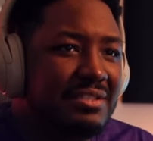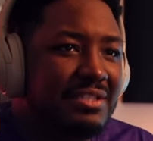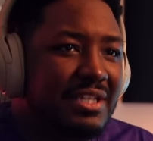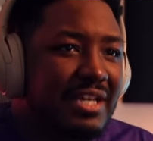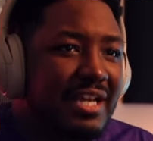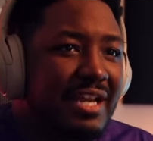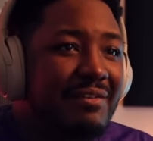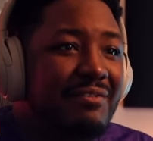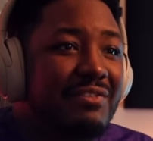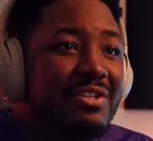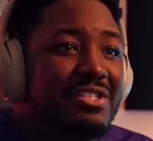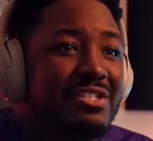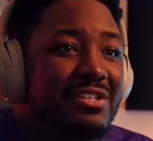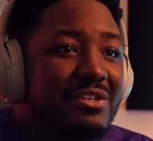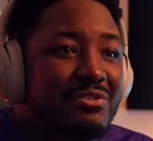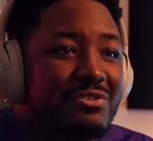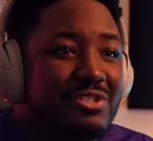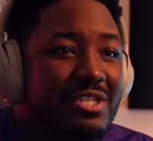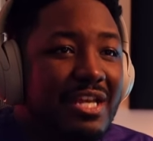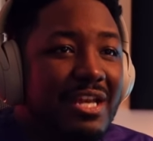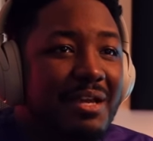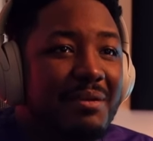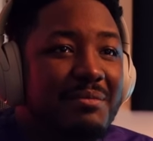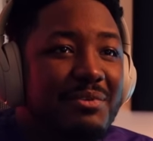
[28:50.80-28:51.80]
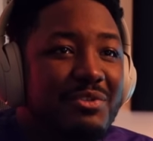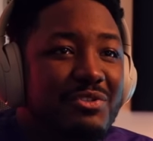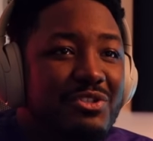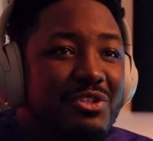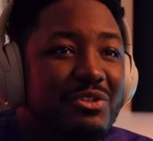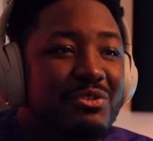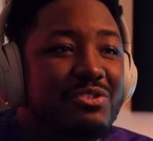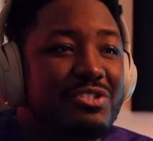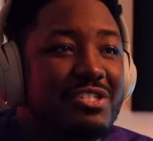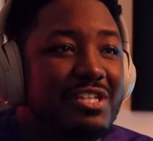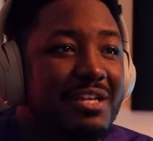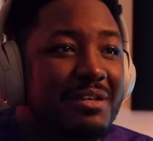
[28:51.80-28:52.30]
Every single time you do
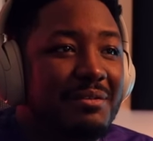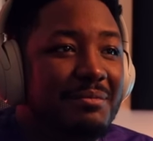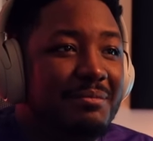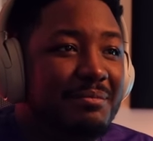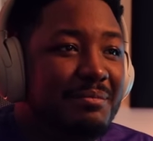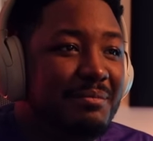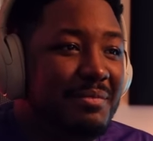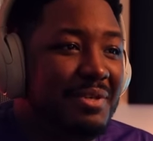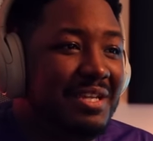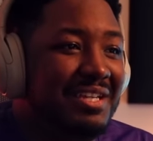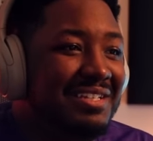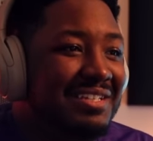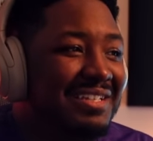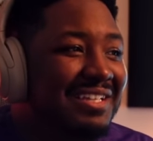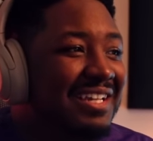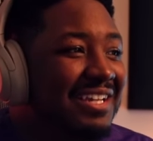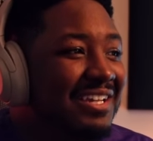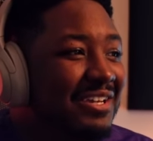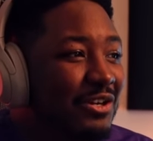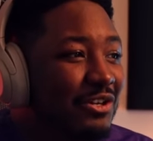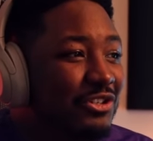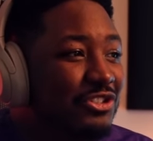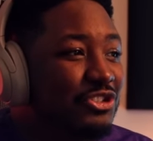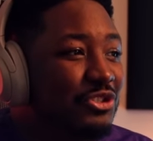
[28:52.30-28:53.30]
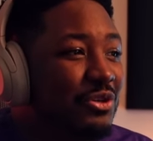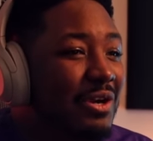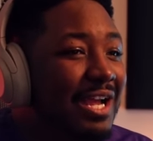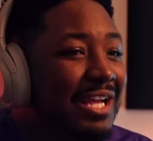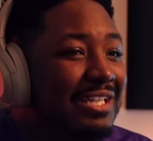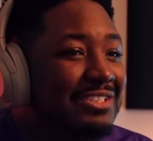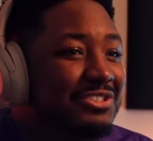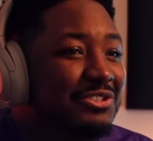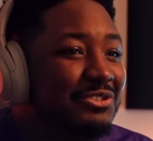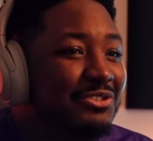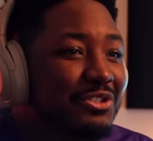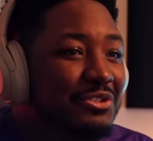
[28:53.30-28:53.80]
something or try
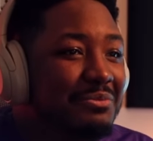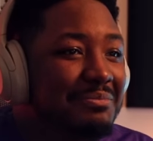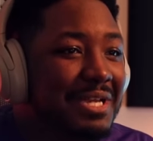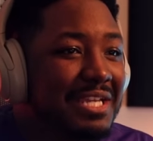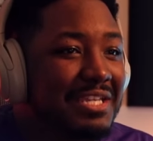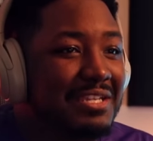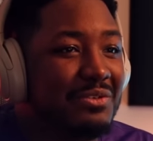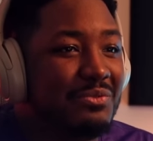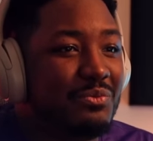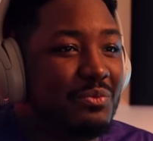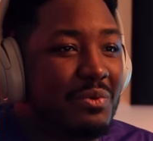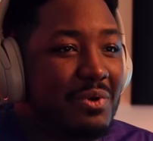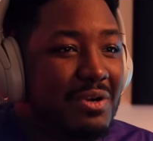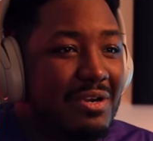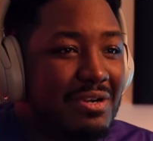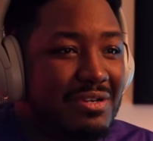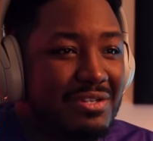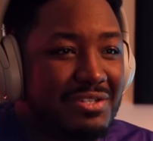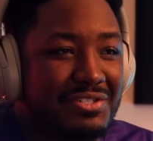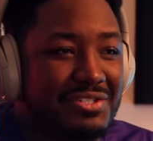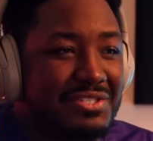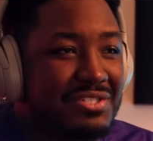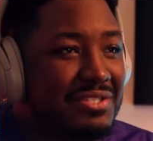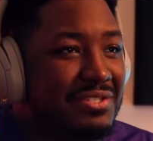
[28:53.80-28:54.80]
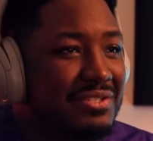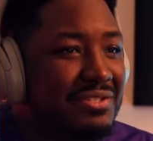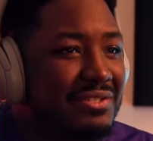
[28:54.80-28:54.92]
to, you make it worse.